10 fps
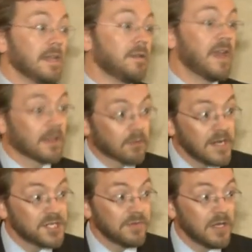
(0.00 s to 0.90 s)
in the
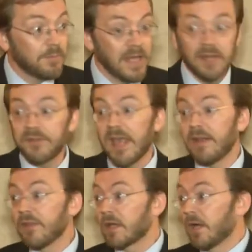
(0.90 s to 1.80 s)
Declaration of Independence
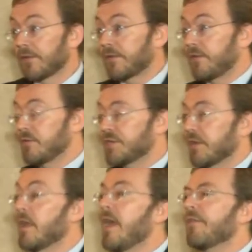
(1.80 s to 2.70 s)
and in the
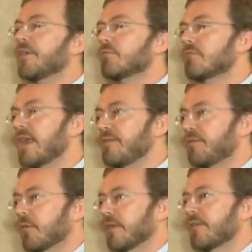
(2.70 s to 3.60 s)
Constitution. They're ready
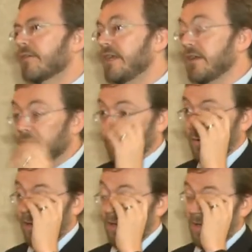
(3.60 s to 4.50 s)
for it. They're eager
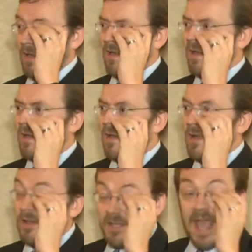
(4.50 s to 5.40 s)
for it.
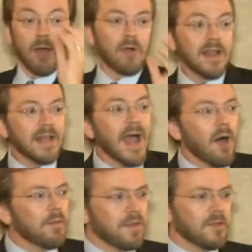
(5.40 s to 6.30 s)
Yeah, right
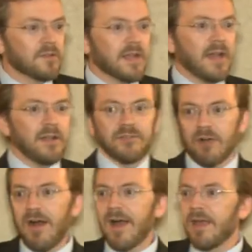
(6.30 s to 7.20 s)
now things are kind of
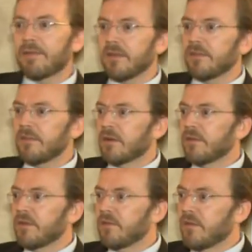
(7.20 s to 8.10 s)
dry. Things, you
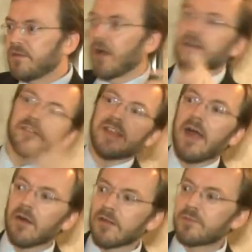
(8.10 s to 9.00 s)
know, the darkest
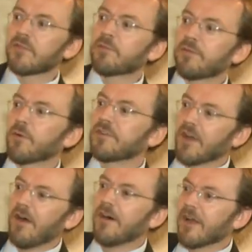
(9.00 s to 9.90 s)
hours just before
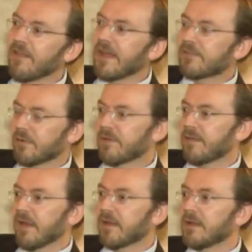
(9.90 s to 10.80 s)
dawn, all that sort
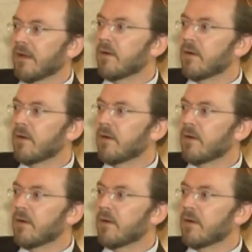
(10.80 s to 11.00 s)
of thing, you